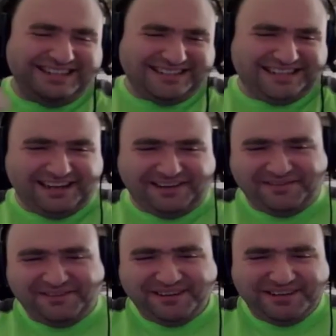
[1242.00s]
This is hype.
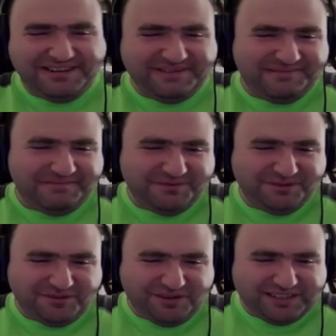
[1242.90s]

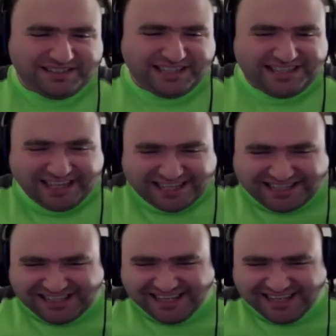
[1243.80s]
Trust the thick.